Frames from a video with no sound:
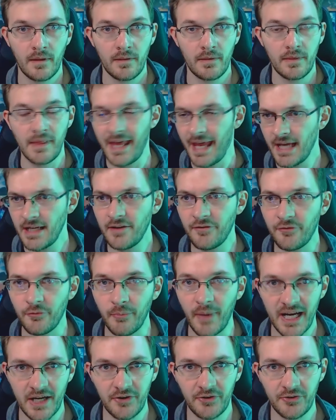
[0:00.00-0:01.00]
The head of
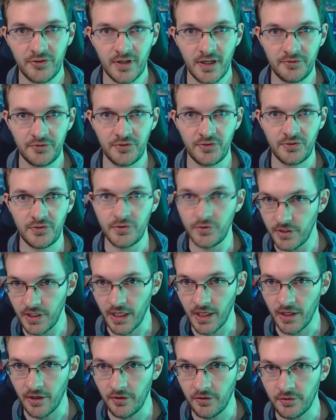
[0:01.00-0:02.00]
Microsoft
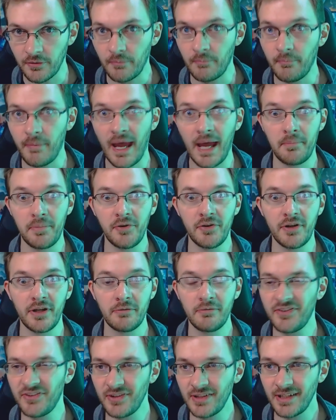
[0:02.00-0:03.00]
Studios, Matt Booty,
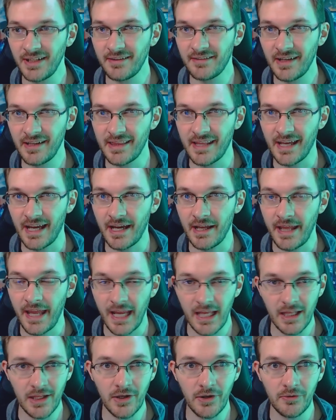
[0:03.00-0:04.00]
recently said that
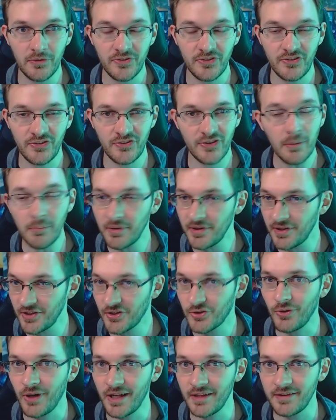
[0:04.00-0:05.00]
Halo stumbled
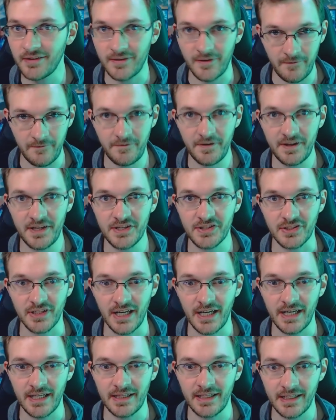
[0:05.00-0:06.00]
across the finish
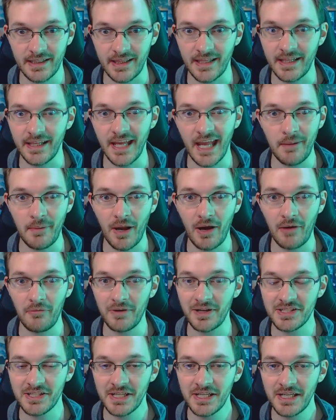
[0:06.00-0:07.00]
line to get the game out,
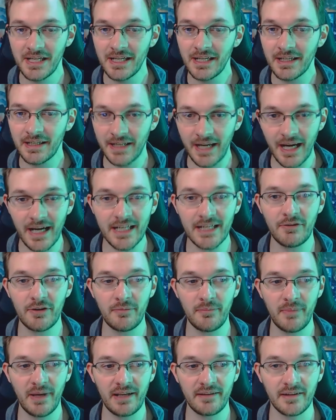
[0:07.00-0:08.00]
which kind of
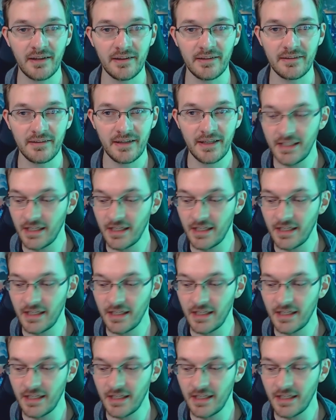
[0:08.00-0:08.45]
would make sense.